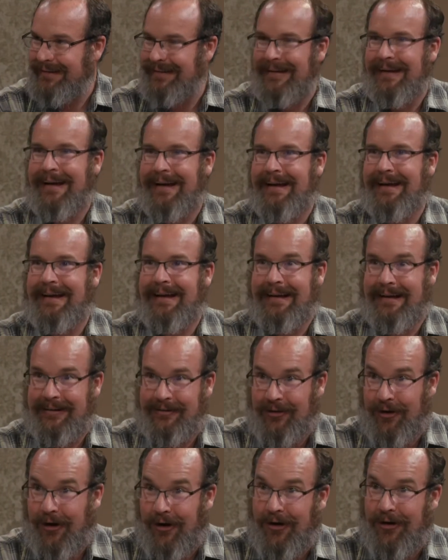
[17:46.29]
Yeah,
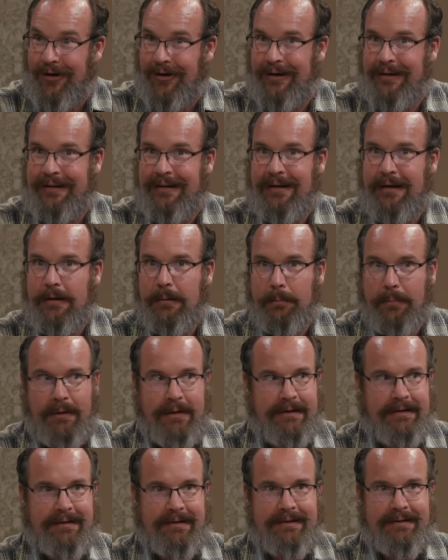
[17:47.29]
it's hard,
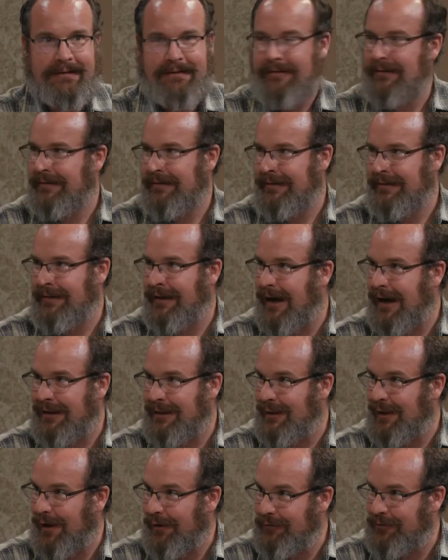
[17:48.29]
but God
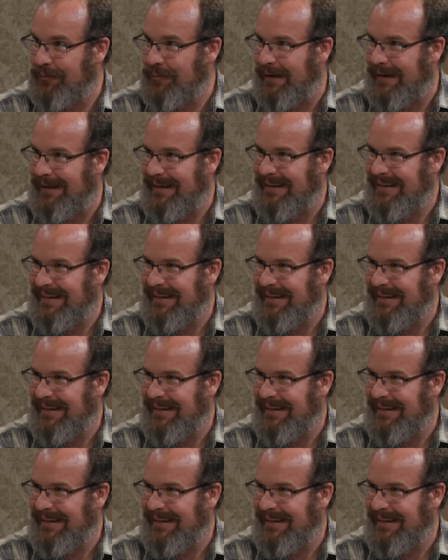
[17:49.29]
loves me.